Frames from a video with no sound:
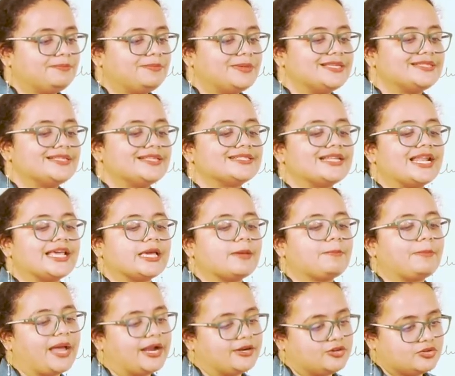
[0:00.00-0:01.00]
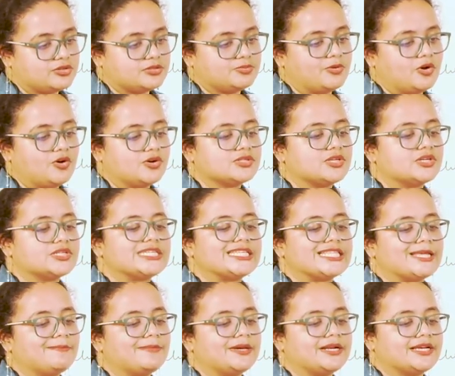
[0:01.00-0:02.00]
Peace is like a Pandora's box or
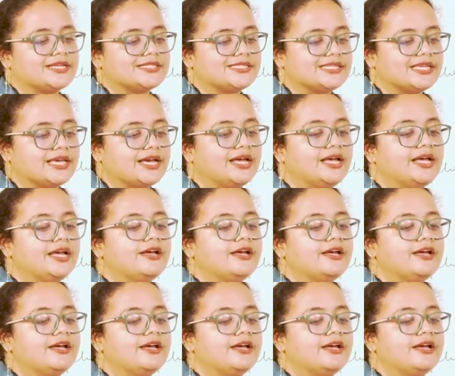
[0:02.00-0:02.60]
Chidambar Rahasya.